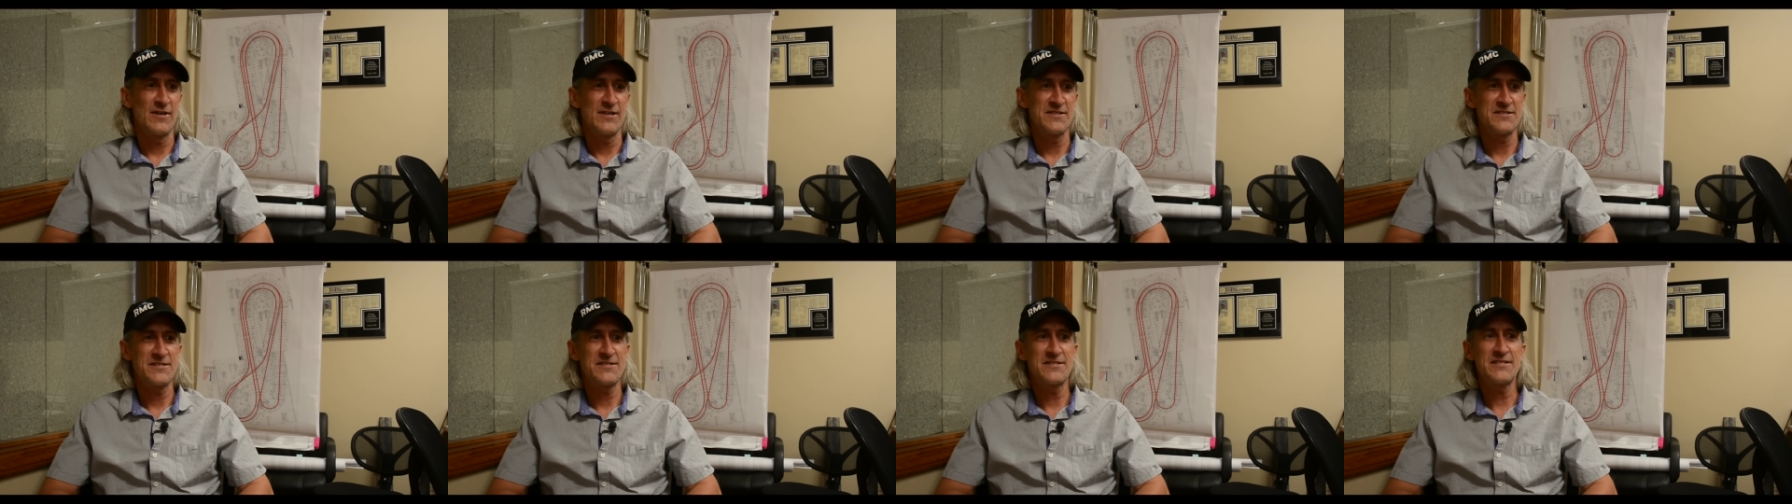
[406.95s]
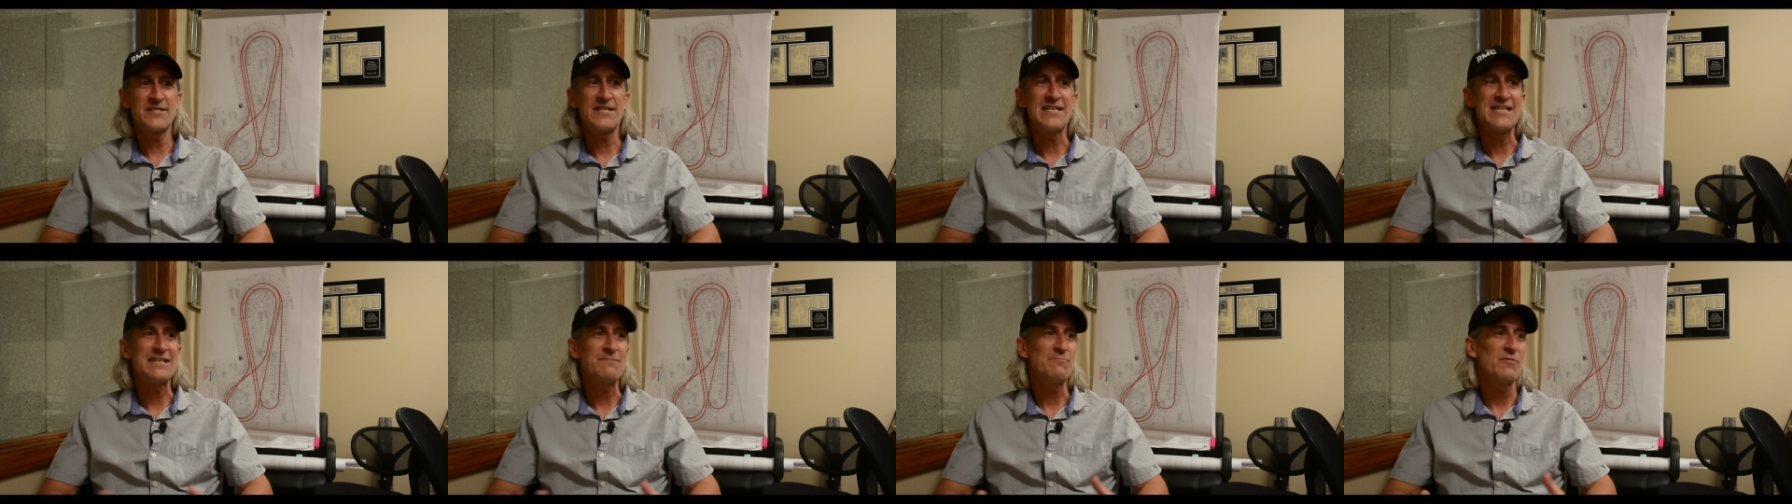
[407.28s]
a
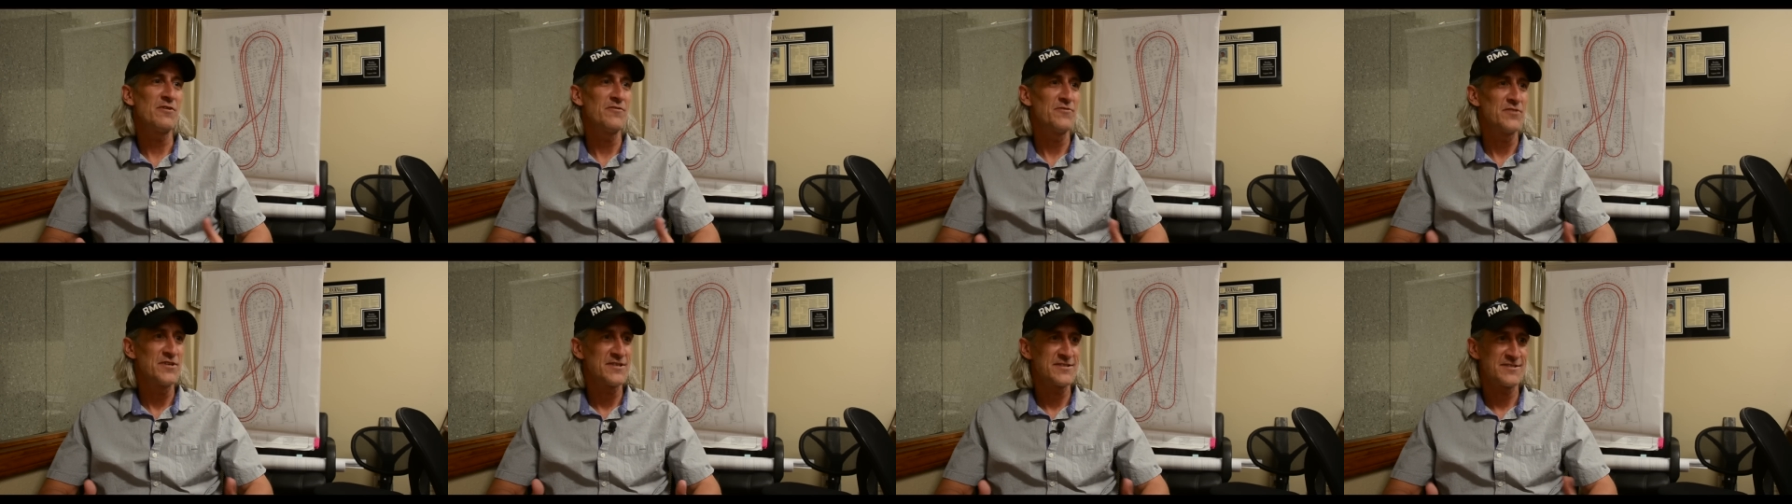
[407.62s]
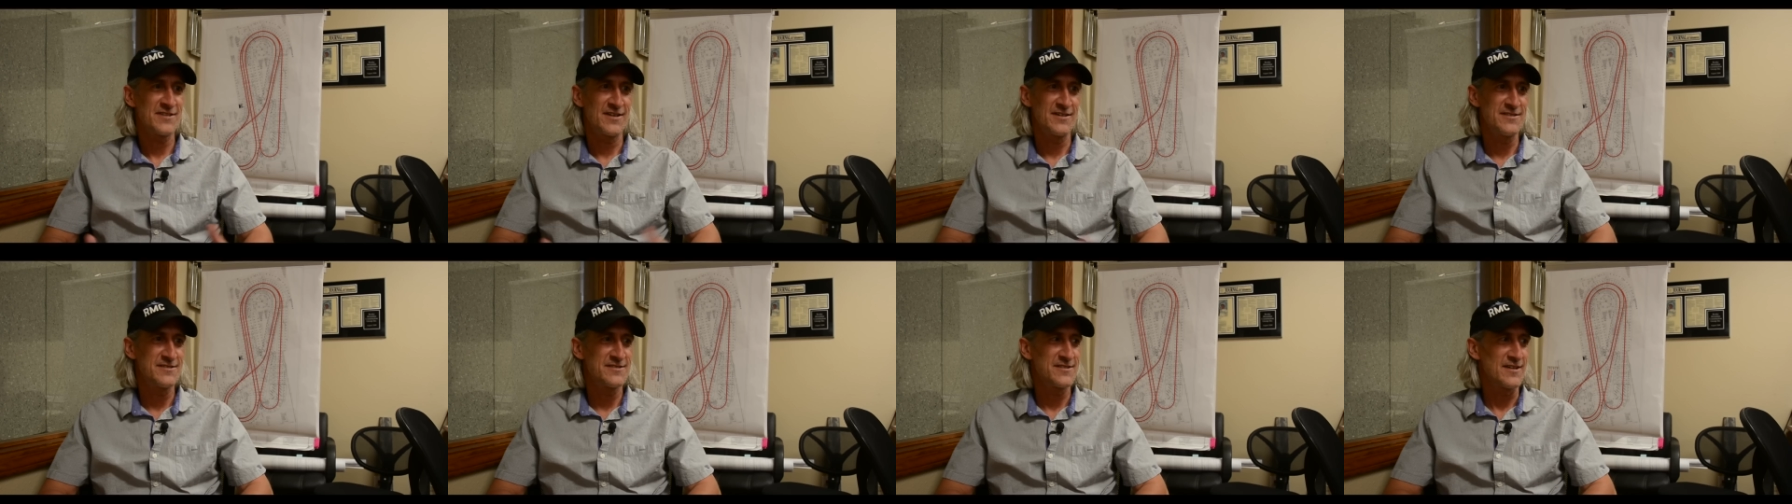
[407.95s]
team of
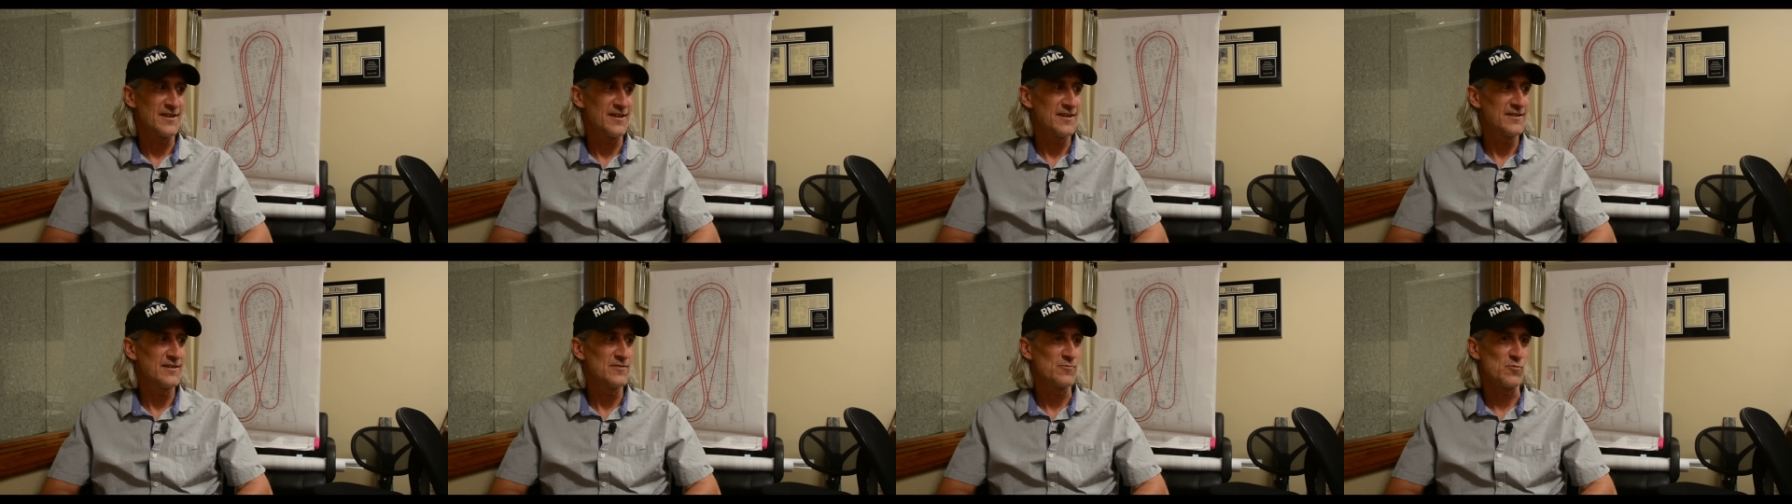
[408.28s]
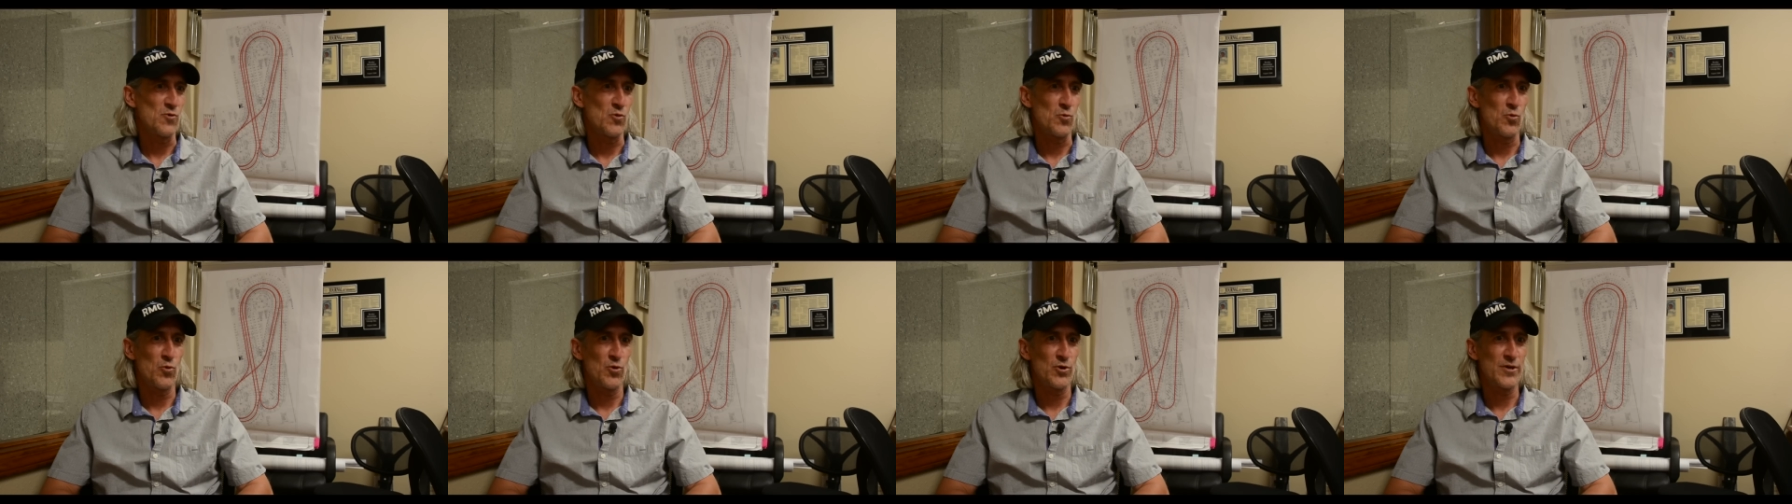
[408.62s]
us, I'd say, that
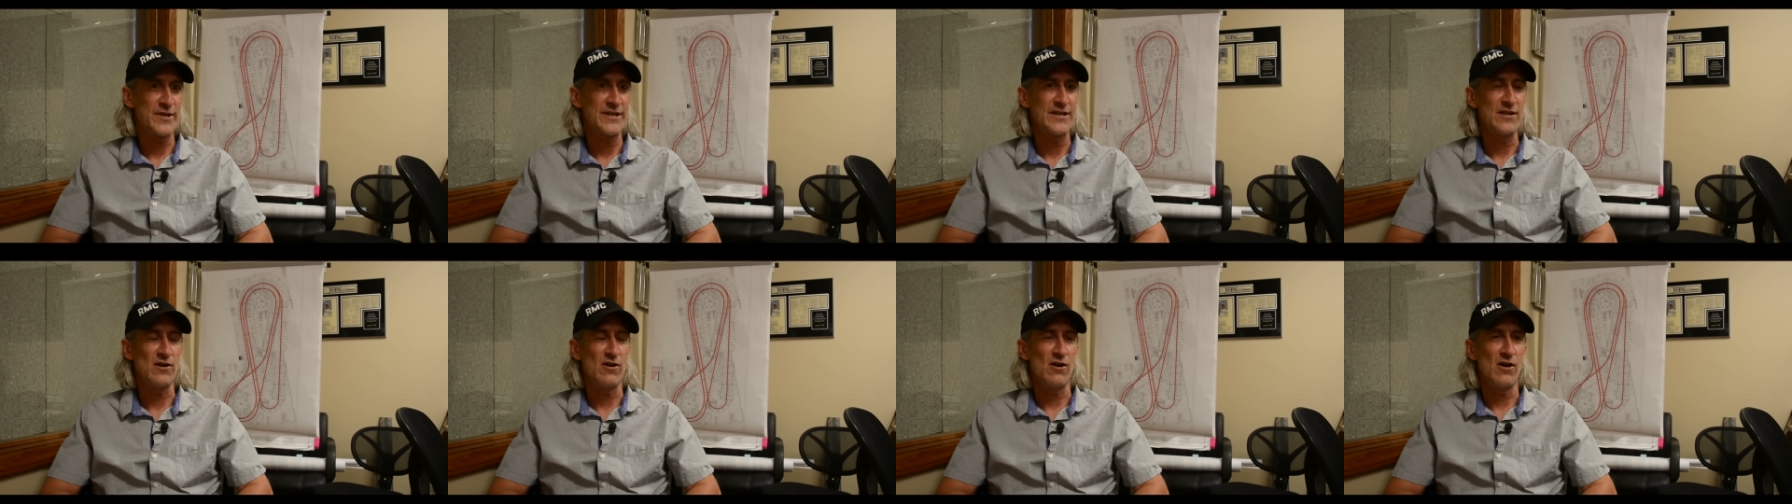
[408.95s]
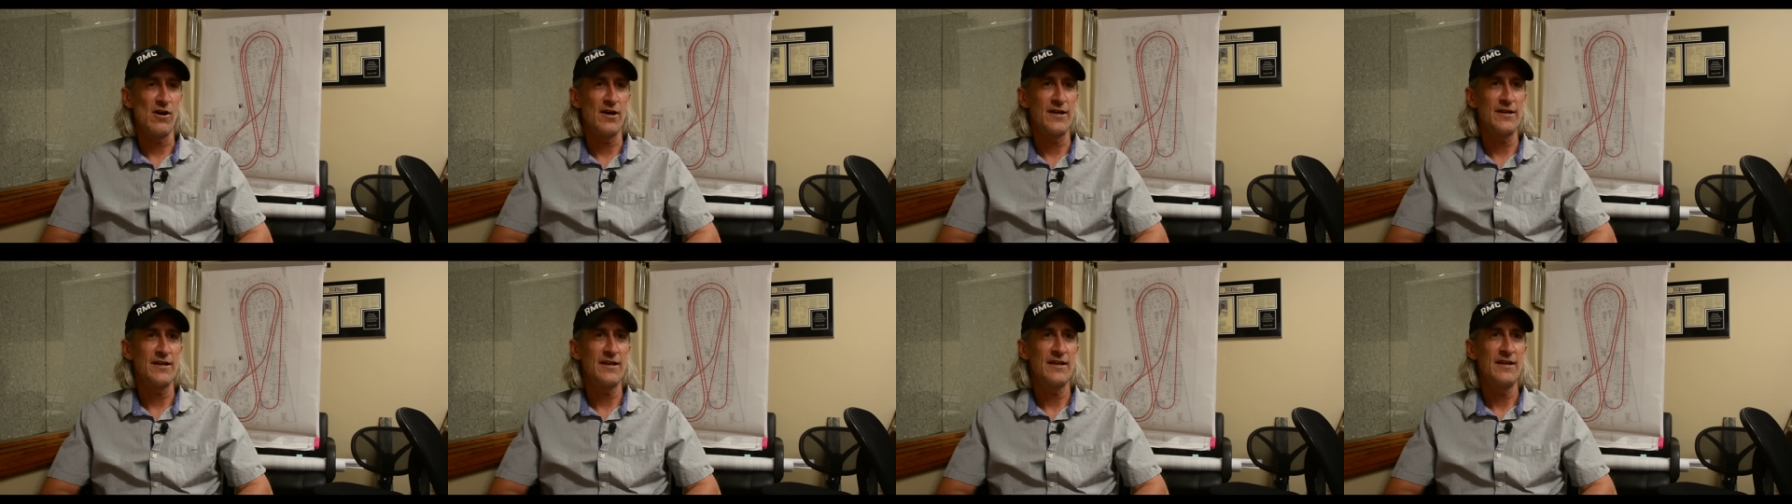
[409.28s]
were working
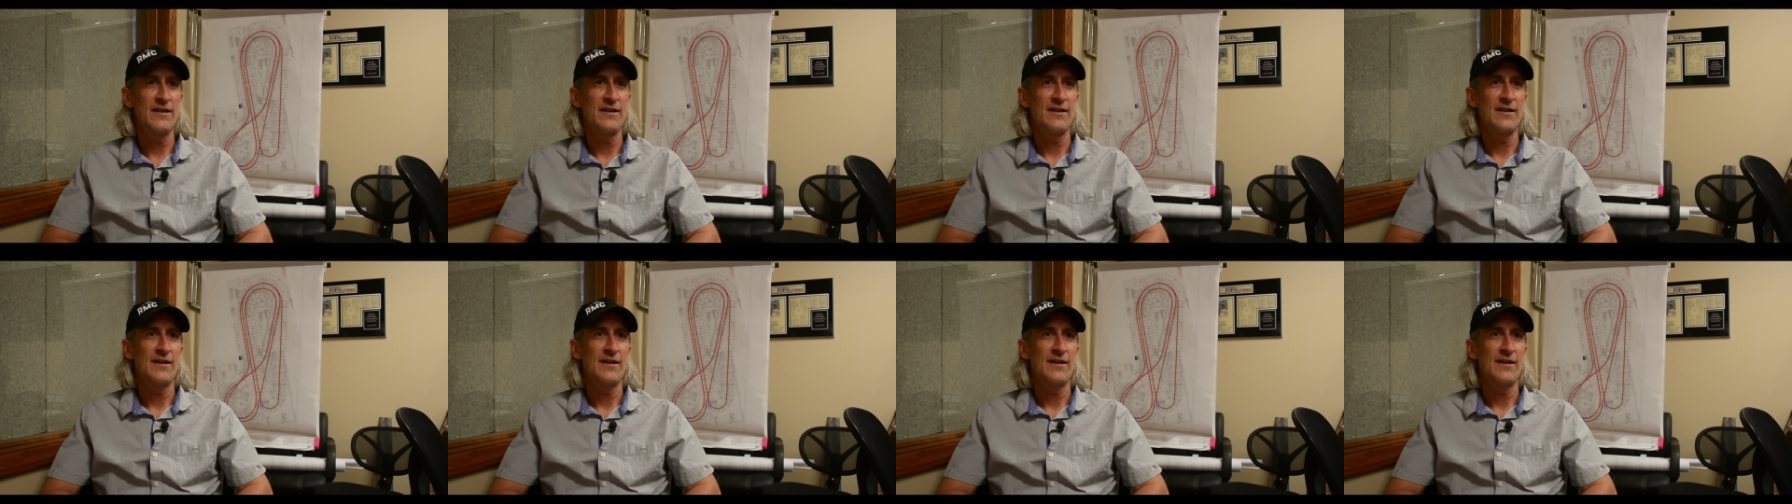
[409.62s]
on